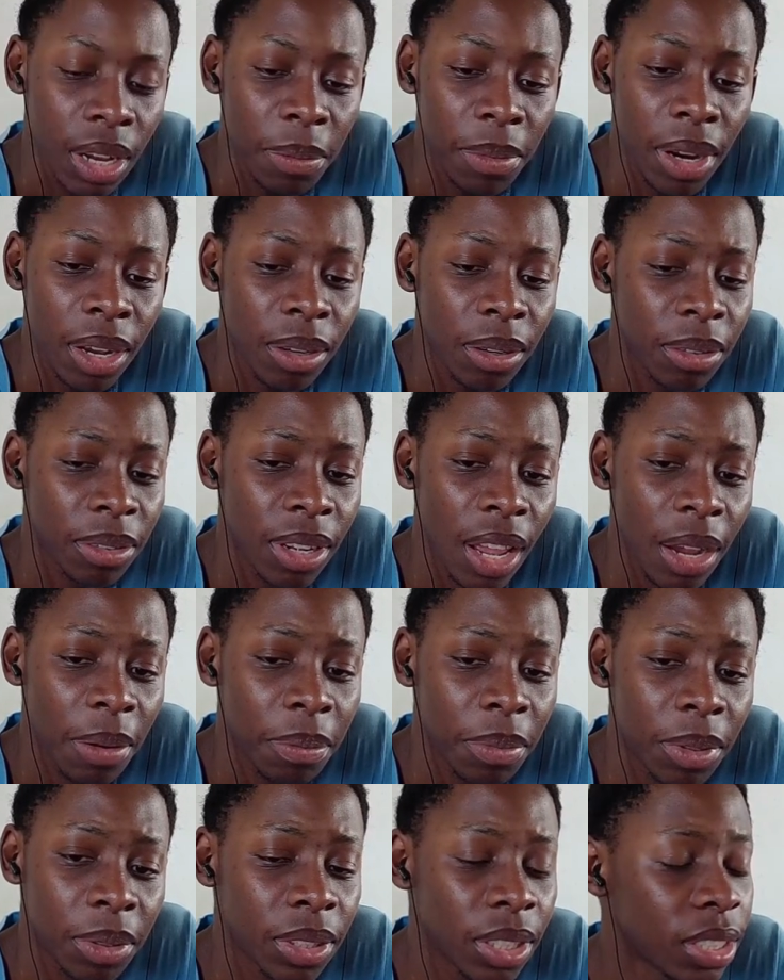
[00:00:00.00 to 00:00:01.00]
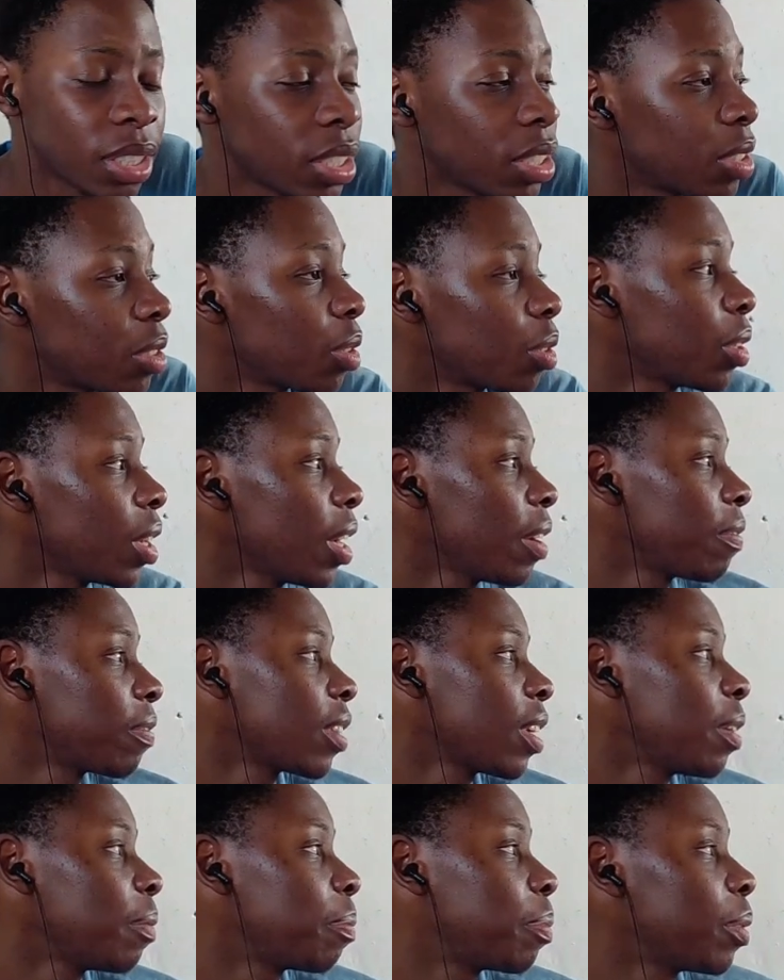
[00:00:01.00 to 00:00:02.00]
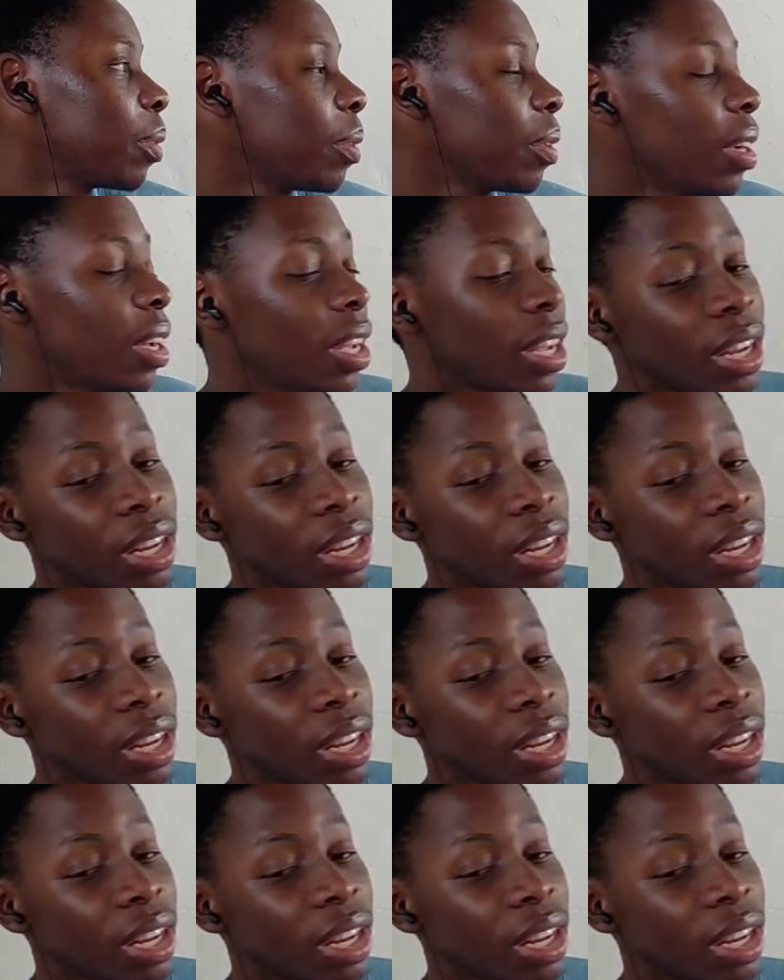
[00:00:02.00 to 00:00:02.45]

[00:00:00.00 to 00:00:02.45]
I'm not gonna lie, bro, this is so effed up, bro.